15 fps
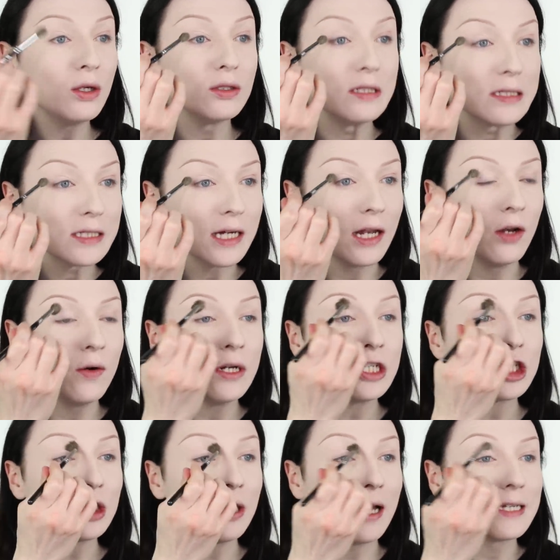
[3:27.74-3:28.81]

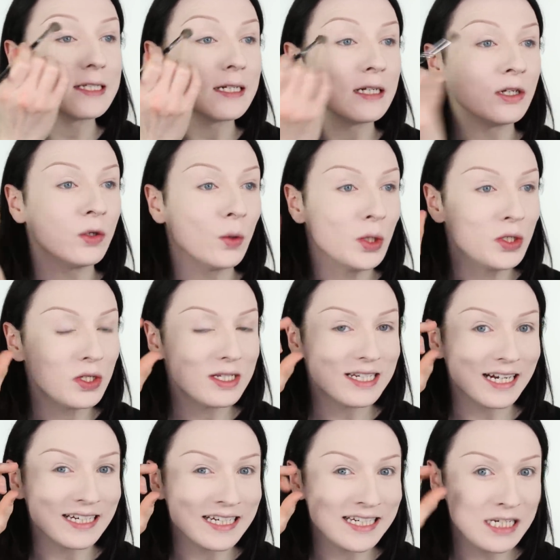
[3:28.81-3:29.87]
discoloration. I certainly know on
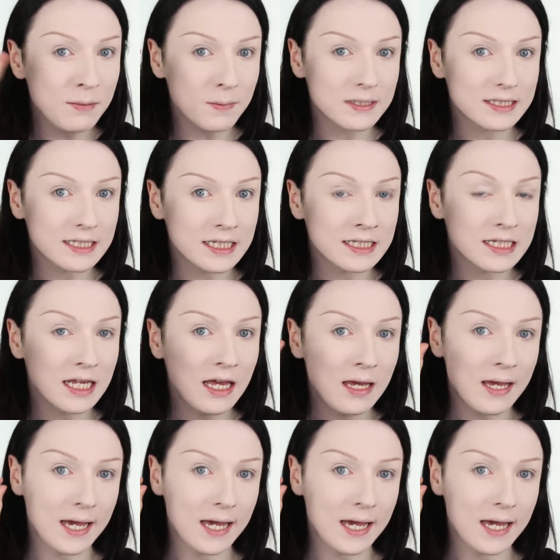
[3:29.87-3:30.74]
slightly deeper skins,